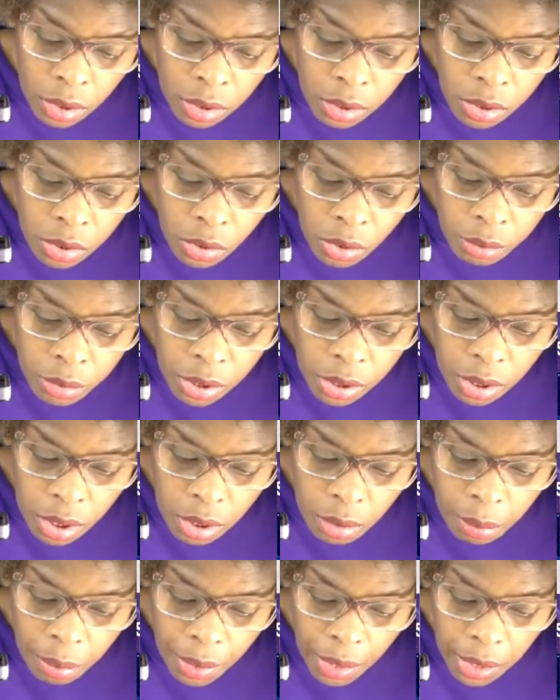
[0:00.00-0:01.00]
So I'm just
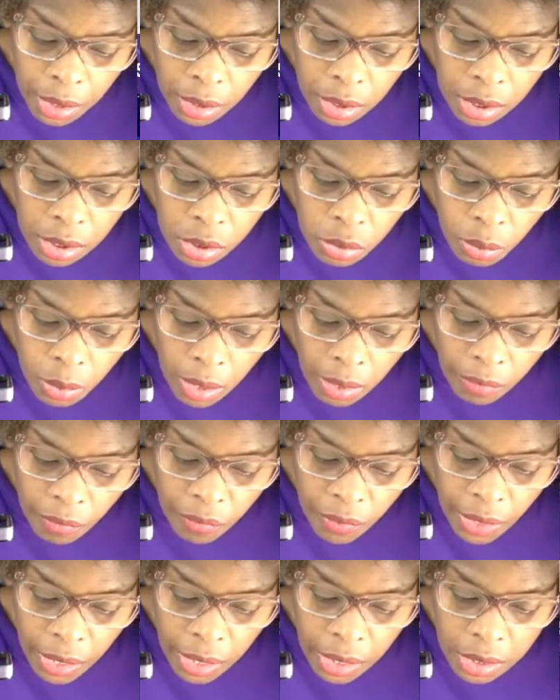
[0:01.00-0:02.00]
going to paint this right
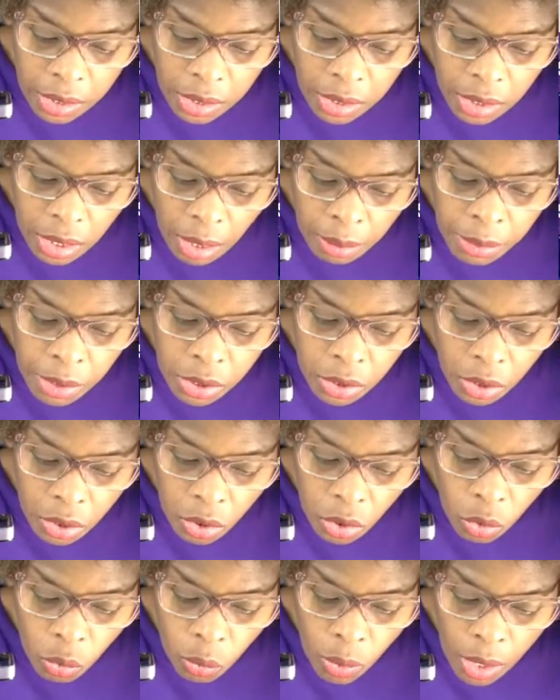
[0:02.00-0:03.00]
fast. I'm just going to
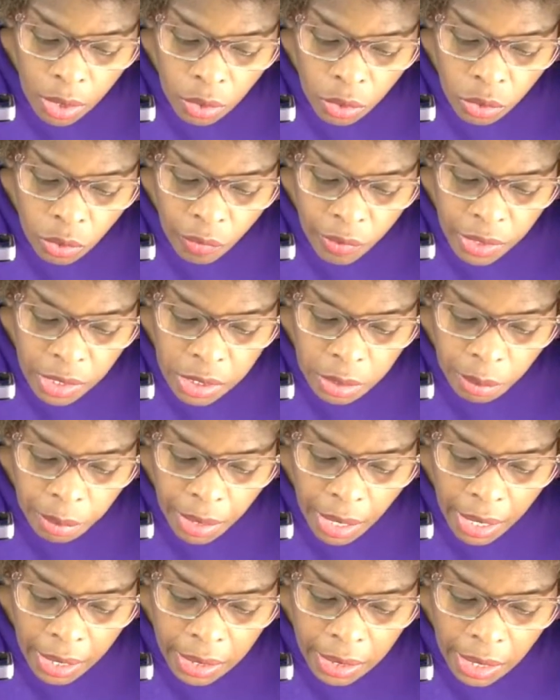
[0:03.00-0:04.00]
go right on over these
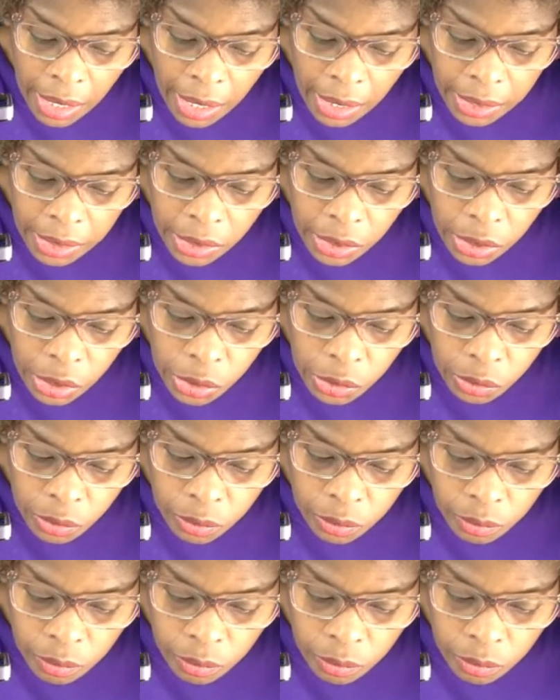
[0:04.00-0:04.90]
black lines too.